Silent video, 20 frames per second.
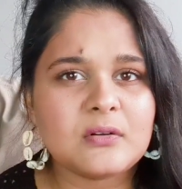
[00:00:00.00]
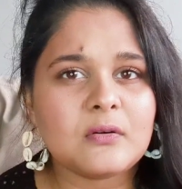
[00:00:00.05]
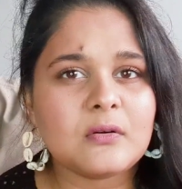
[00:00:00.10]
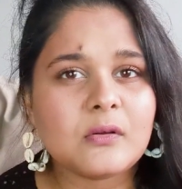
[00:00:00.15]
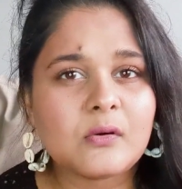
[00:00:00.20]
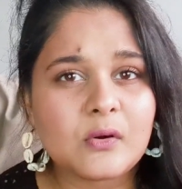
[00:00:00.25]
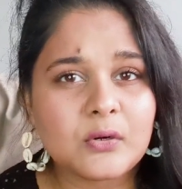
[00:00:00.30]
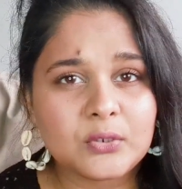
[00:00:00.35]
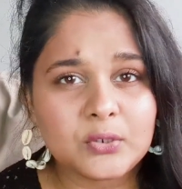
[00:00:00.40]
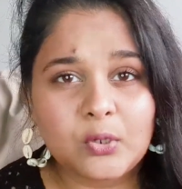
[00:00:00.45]
or
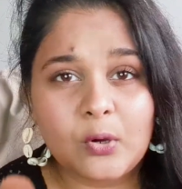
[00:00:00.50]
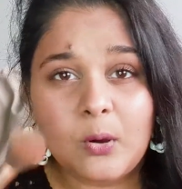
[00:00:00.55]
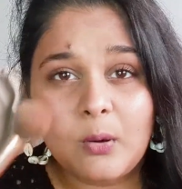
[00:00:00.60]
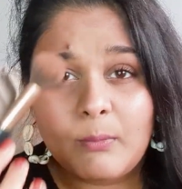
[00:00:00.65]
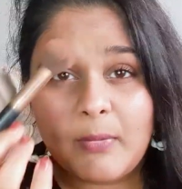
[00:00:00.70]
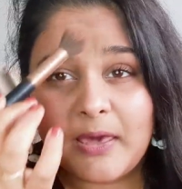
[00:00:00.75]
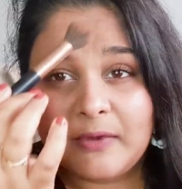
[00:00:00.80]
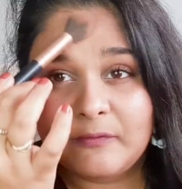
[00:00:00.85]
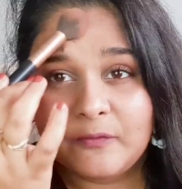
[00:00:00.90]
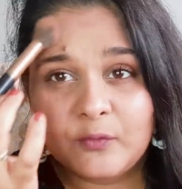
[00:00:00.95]
contour on
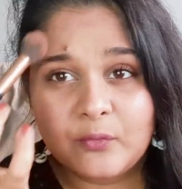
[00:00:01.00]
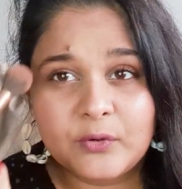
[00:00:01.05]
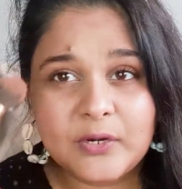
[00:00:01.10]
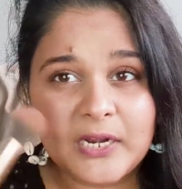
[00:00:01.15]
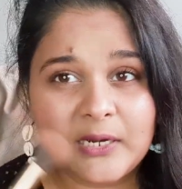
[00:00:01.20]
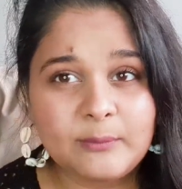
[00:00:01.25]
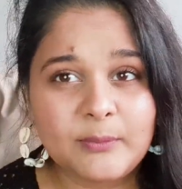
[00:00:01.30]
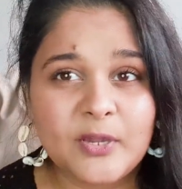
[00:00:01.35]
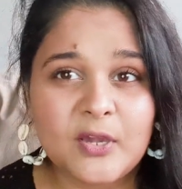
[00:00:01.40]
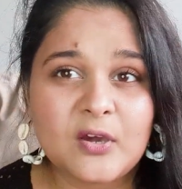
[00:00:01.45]
my
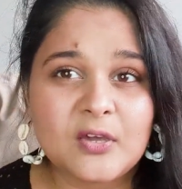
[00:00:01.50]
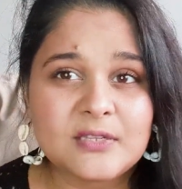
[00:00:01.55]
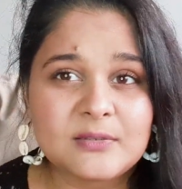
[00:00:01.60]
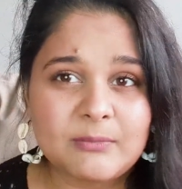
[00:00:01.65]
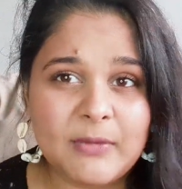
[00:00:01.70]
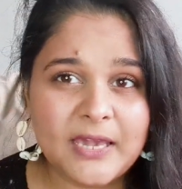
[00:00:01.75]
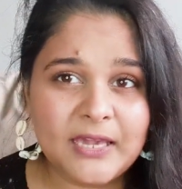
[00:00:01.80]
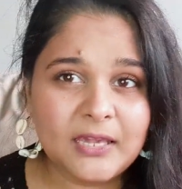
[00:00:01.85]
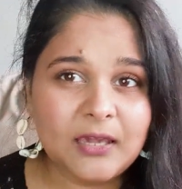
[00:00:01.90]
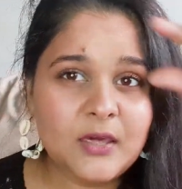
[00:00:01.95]
forehead because
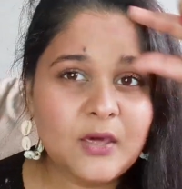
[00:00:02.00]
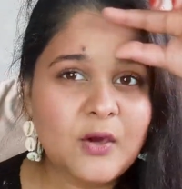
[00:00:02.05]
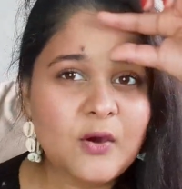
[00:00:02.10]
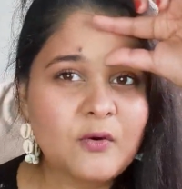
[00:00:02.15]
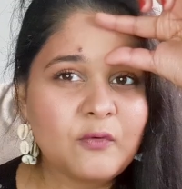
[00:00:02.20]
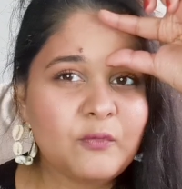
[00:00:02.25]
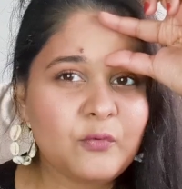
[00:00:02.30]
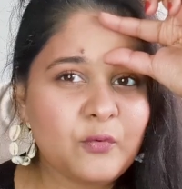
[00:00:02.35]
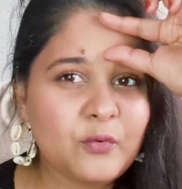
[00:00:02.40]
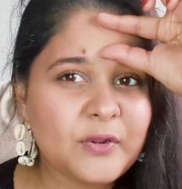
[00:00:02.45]
my
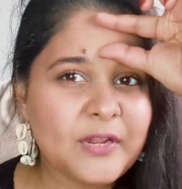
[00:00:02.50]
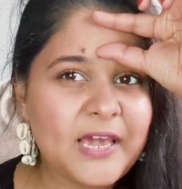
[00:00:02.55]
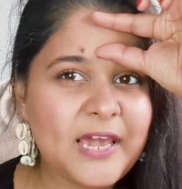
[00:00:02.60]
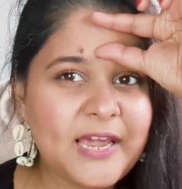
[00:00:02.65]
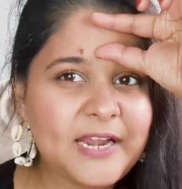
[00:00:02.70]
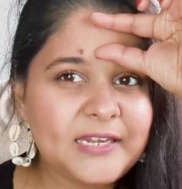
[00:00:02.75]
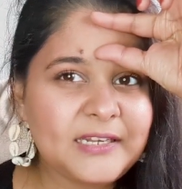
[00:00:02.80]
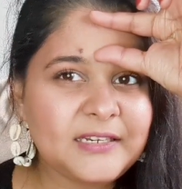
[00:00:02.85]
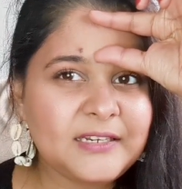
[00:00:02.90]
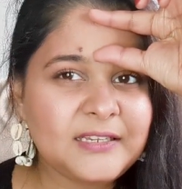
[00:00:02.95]

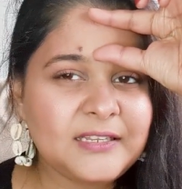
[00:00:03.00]
forehead